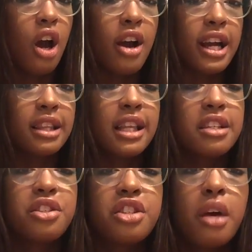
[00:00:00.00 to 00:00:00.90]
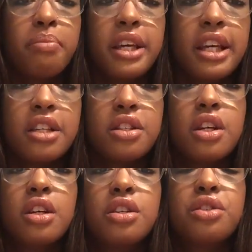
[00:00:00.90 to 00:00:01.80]
Alright, let's jump
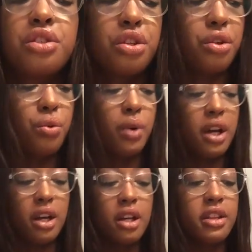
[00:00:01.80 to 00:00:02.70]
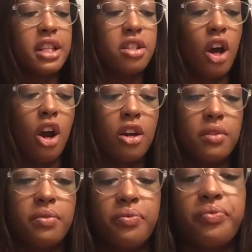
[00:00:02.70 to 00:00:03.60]
into
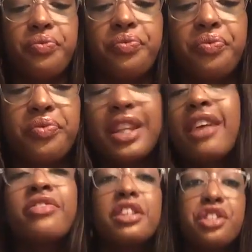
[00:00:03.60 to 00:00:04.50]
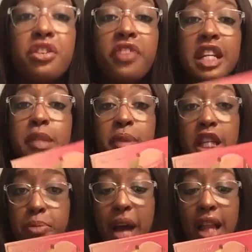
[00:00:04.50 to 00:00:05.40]
the Too Faced
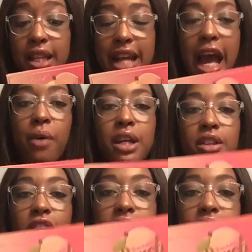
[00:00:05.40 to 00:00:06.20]
Peach palette now, and it